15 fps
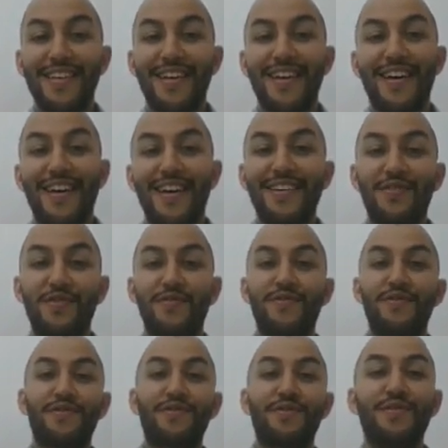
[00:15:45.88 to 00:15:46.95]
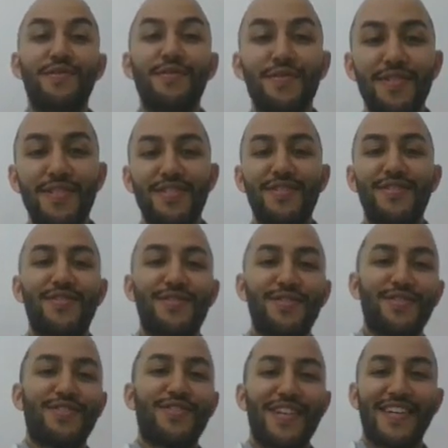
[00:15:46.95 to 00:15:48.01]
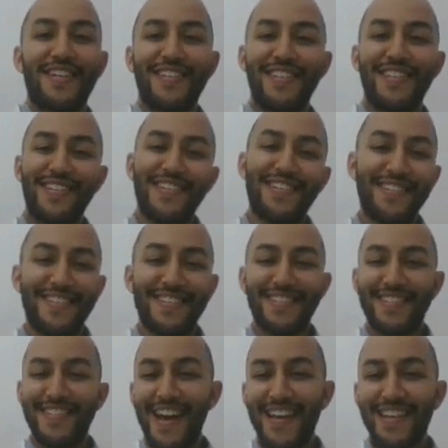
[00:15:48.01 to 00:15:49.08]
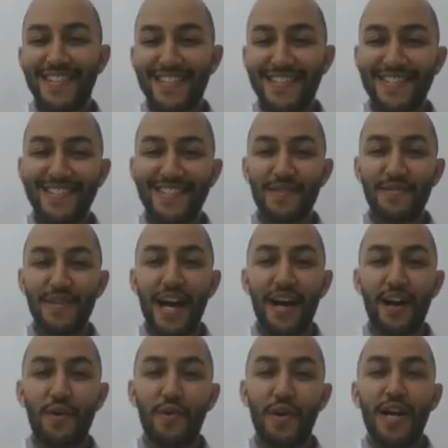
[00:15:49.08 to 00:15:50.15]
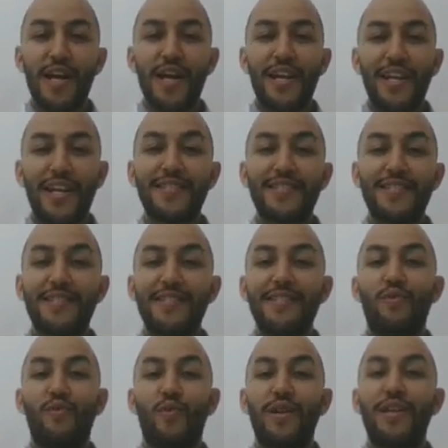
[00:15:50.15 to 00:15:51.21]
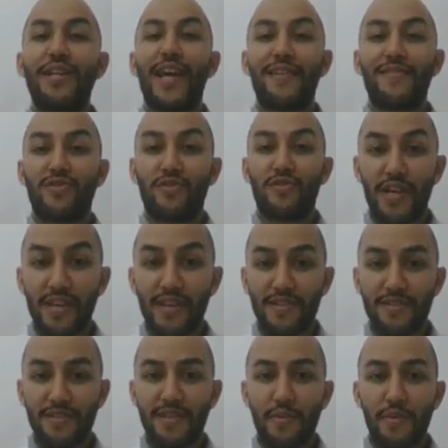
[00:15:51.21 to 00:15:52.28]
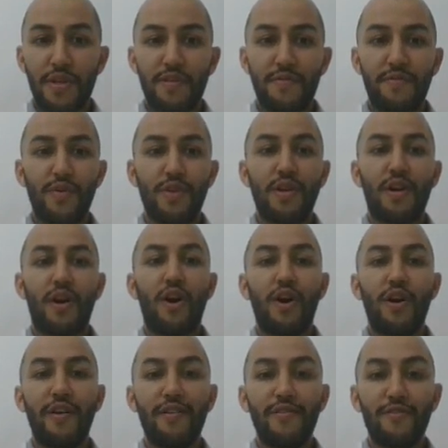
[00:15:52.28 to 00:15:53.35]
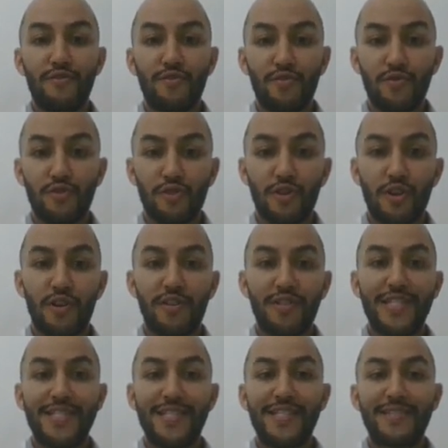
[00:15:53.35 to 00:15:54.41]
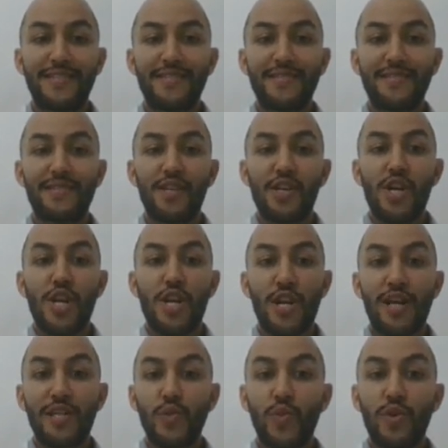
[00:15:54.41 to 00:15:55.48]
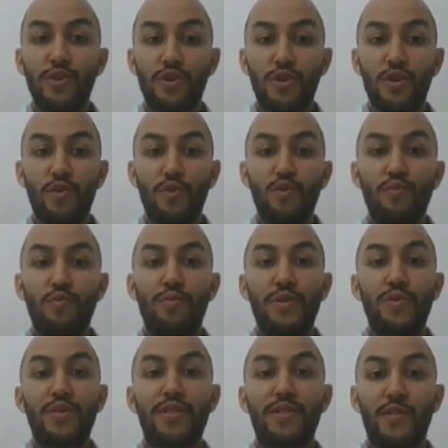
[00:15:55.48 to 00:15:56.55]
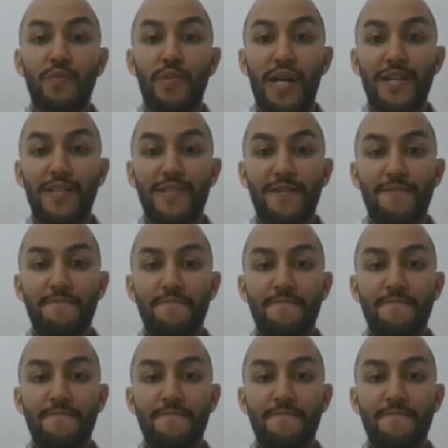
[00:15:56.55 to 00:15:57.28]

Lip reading: Yeah, it refers to the Chinese. Nice. So now let's see what the answer is. So if we are to start the sentence not with though, but with despite.